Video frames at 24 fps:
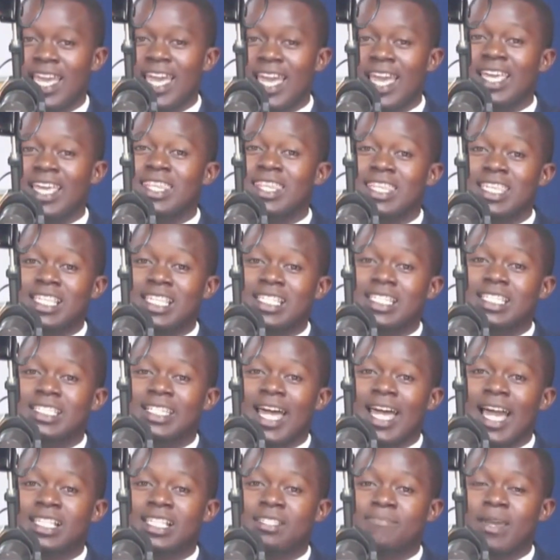and these
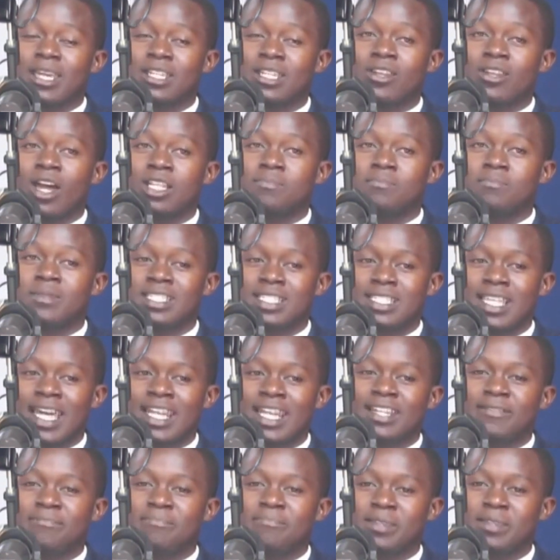drugs might not
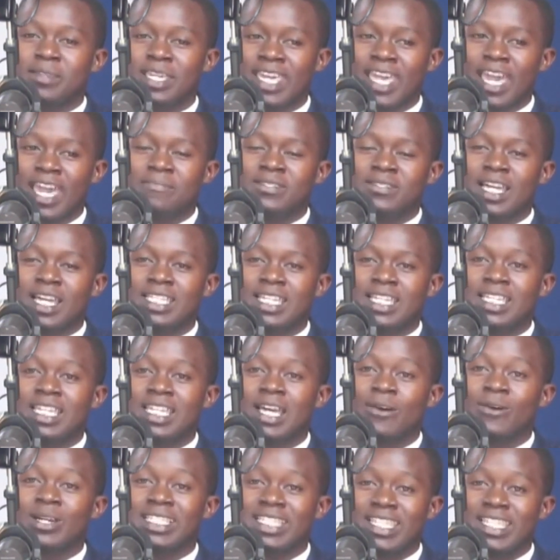necessarily be captured in
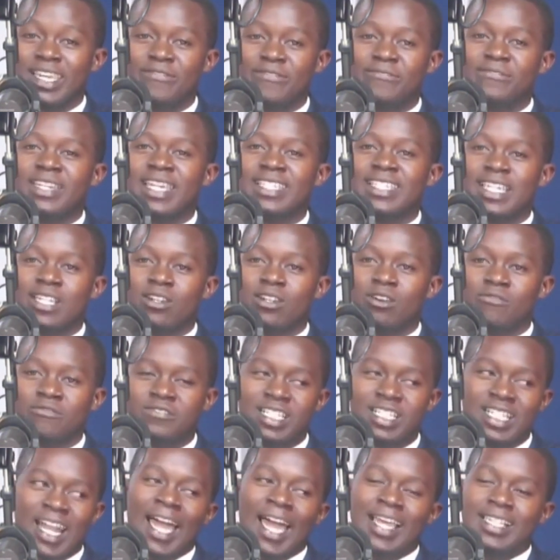our definition of
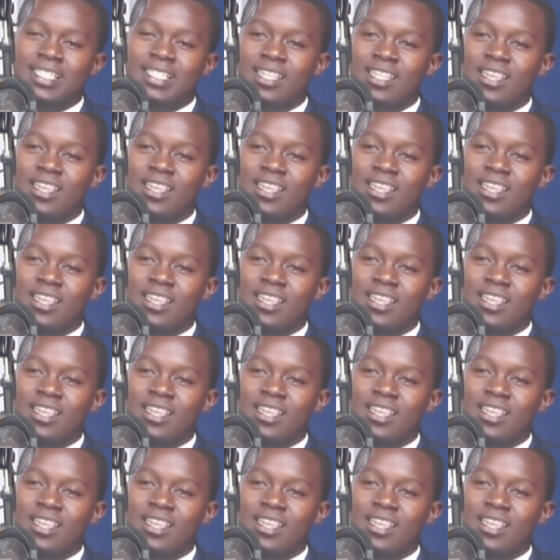drugs.